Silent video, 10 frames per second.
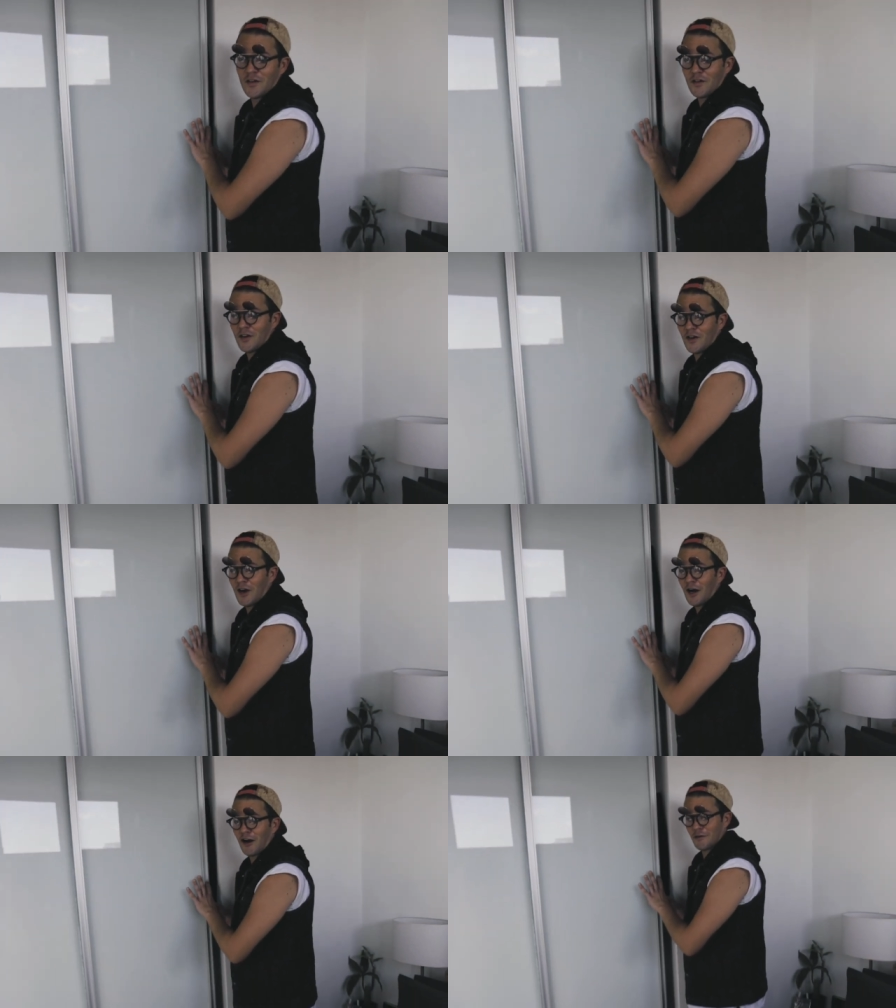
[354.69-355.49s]
what it would
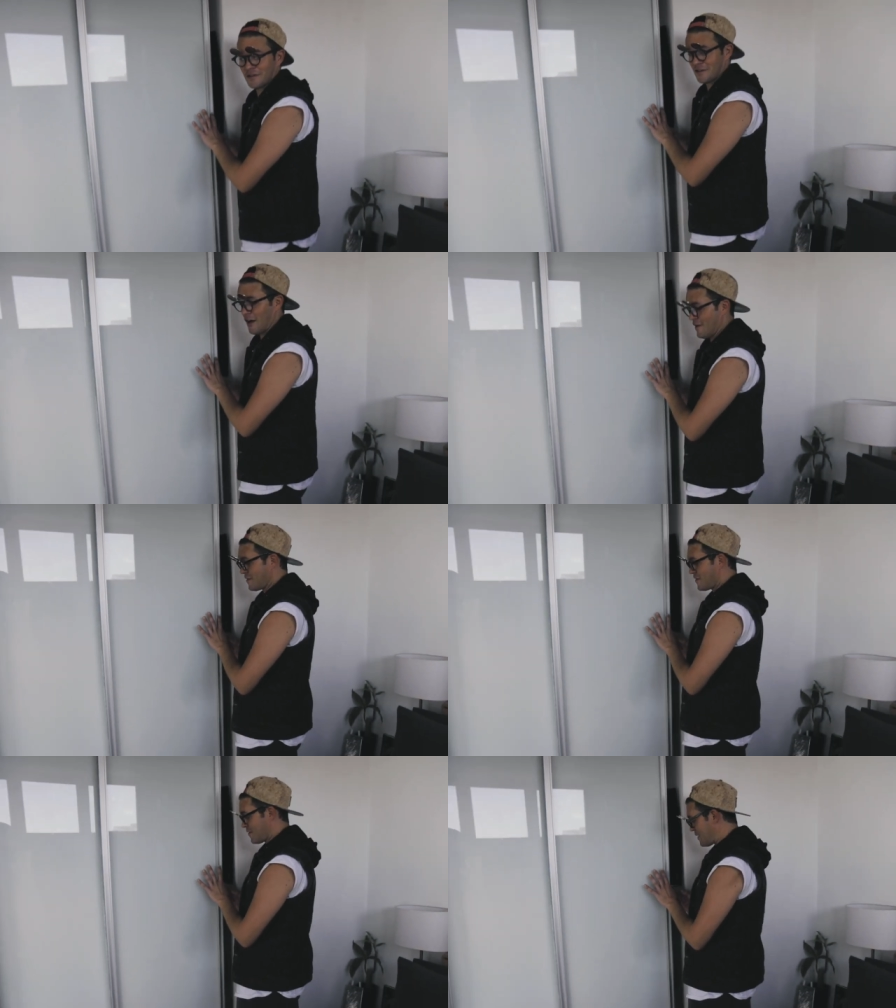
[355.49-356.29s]
have been? I was
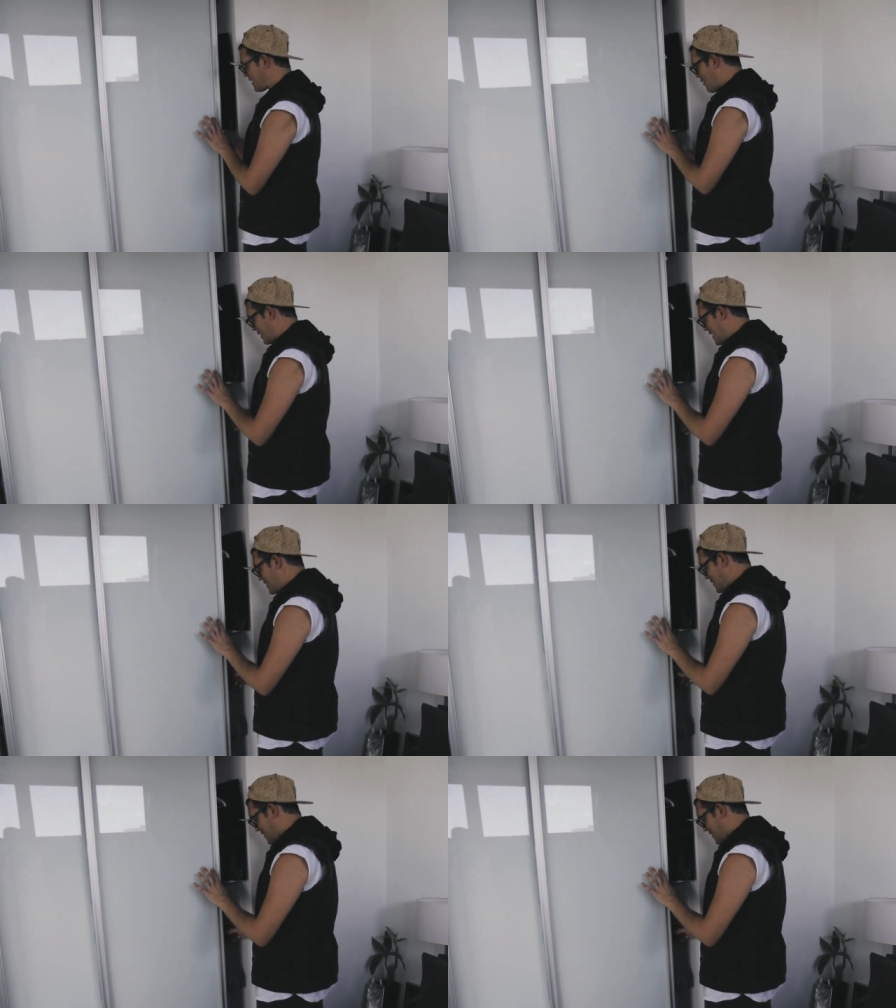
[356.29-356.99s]
going to be going as.